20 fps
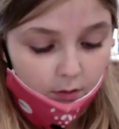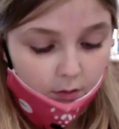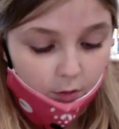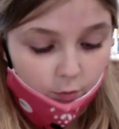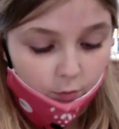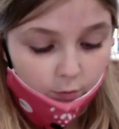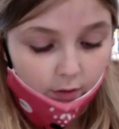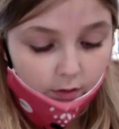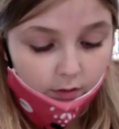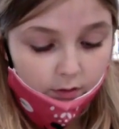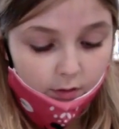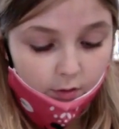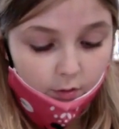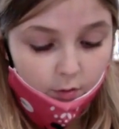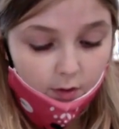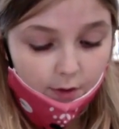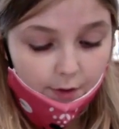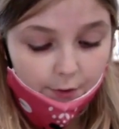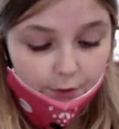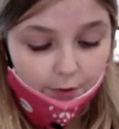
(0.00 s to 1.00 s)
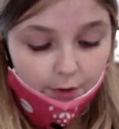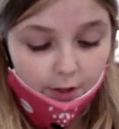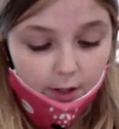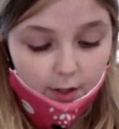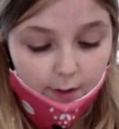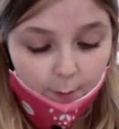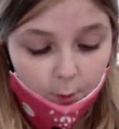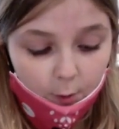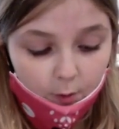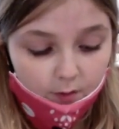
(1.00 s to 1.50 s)
to rescue other
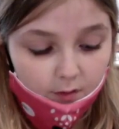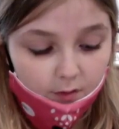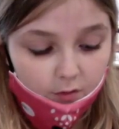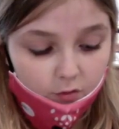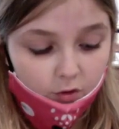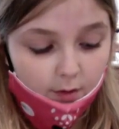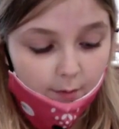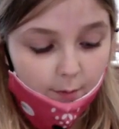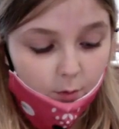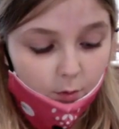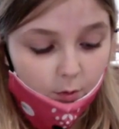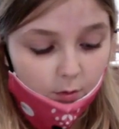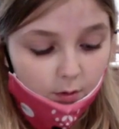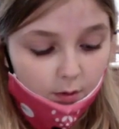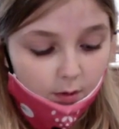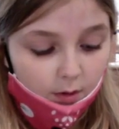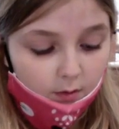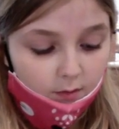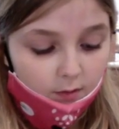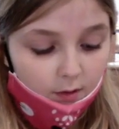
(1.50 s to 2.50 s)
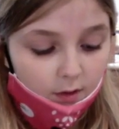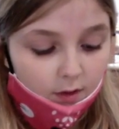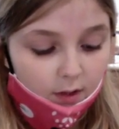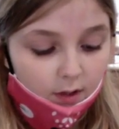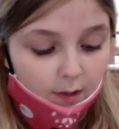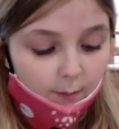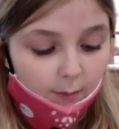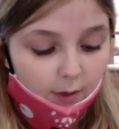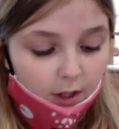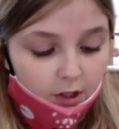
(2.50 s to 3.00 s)
animals in trouble.
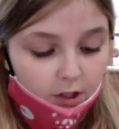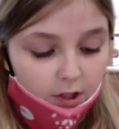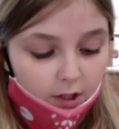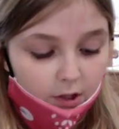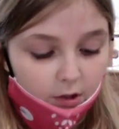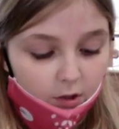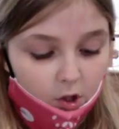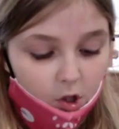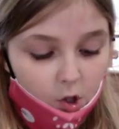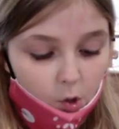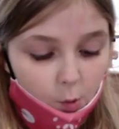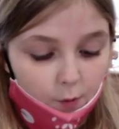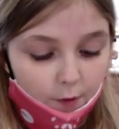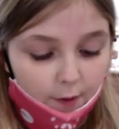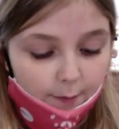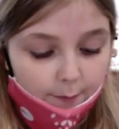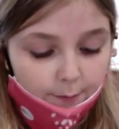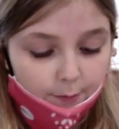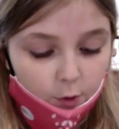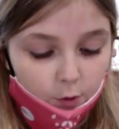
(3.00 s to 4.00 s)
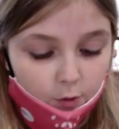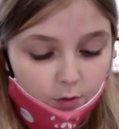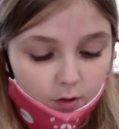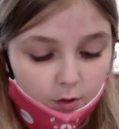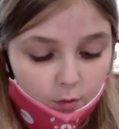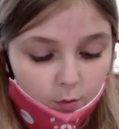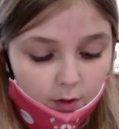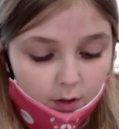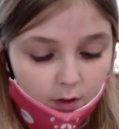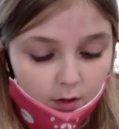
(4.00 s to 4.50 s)
Lily meets a crow with a
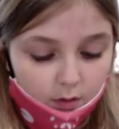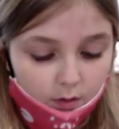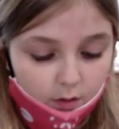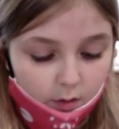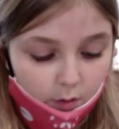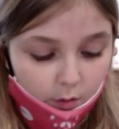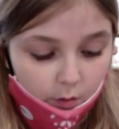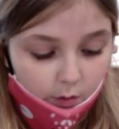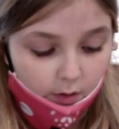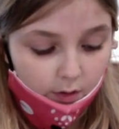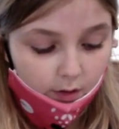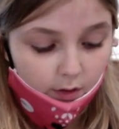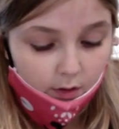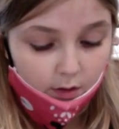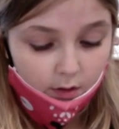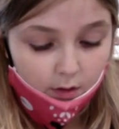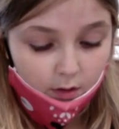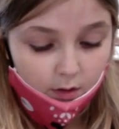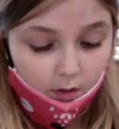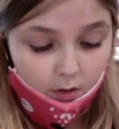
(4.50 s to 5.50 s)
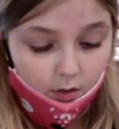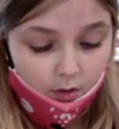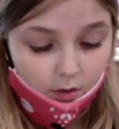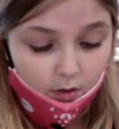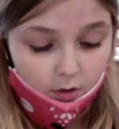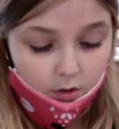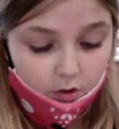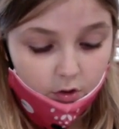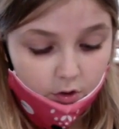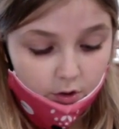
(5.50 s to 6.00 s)
broken wing, so
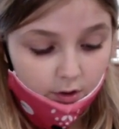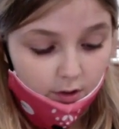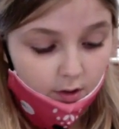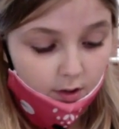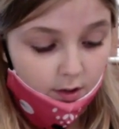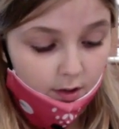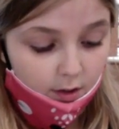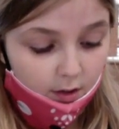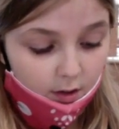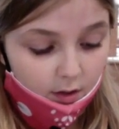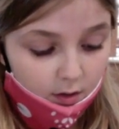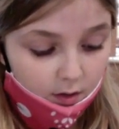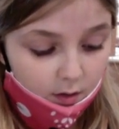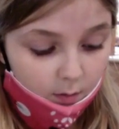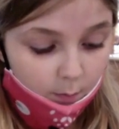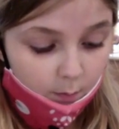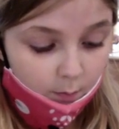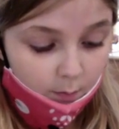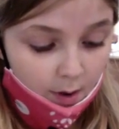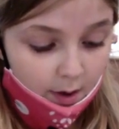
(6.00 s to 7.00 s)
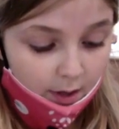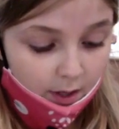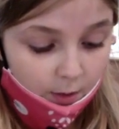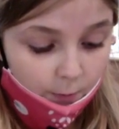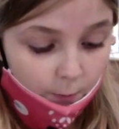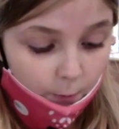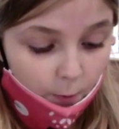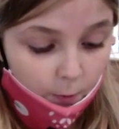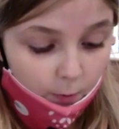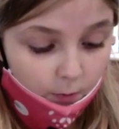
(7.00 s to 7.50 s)
she and Maggie
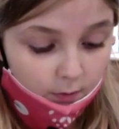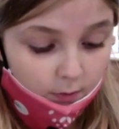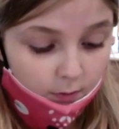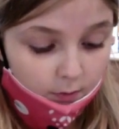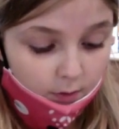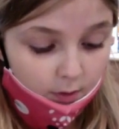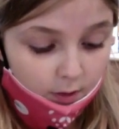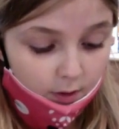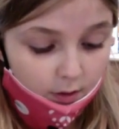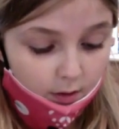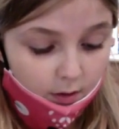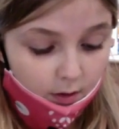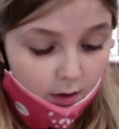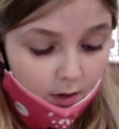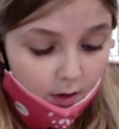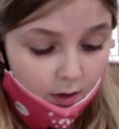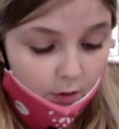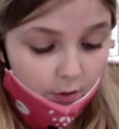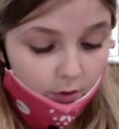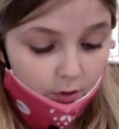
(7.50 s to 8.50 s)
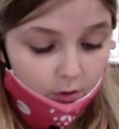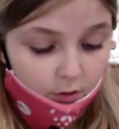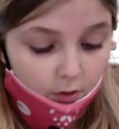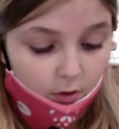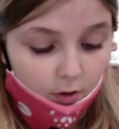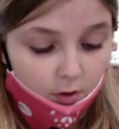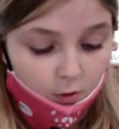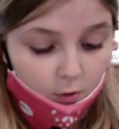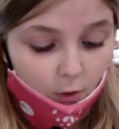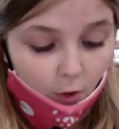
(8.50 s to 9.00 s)
Rose take the
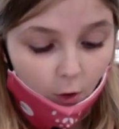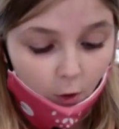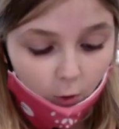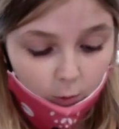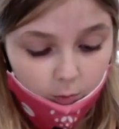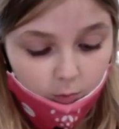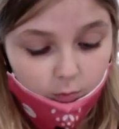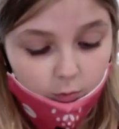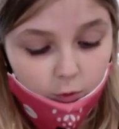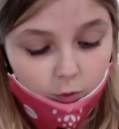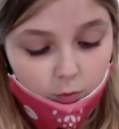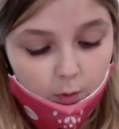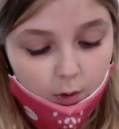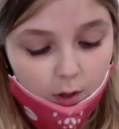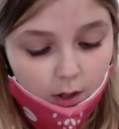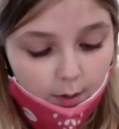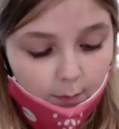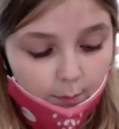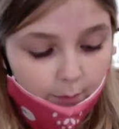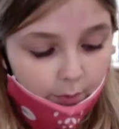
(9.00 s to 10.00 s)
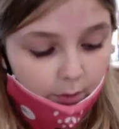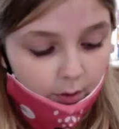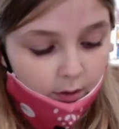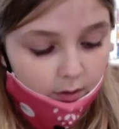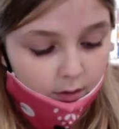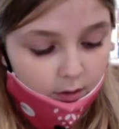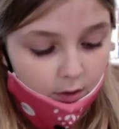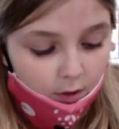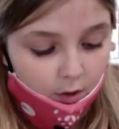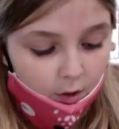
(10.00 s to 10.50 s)
crow home to mom.
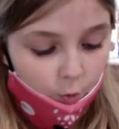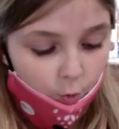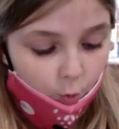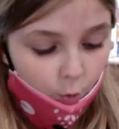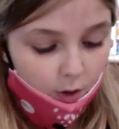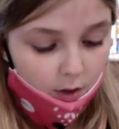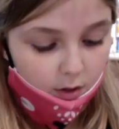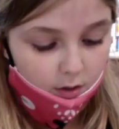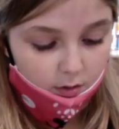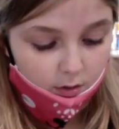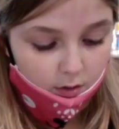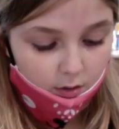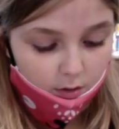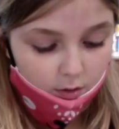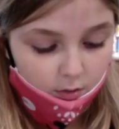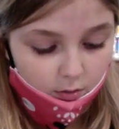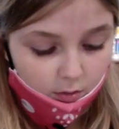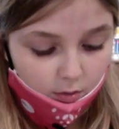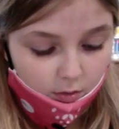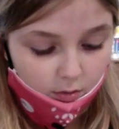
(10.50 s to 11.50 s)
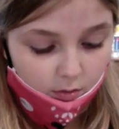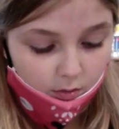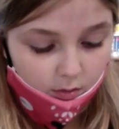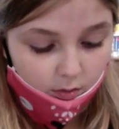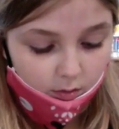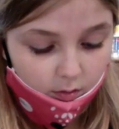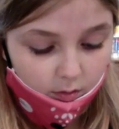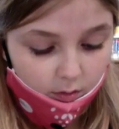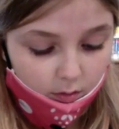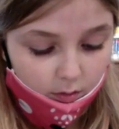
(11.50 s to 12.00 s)
But when the crow
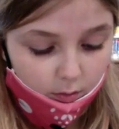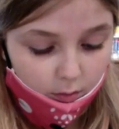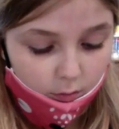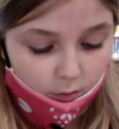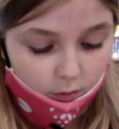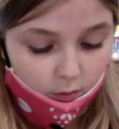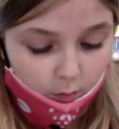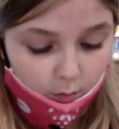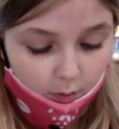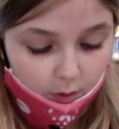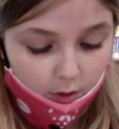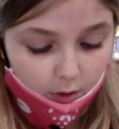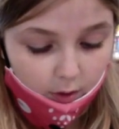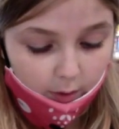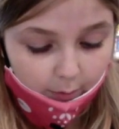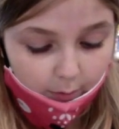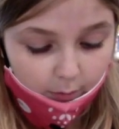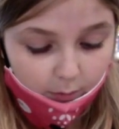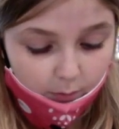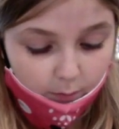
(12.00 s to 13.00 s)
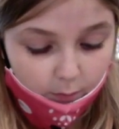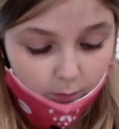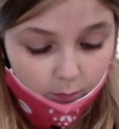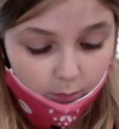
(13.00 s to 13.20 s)
starts to become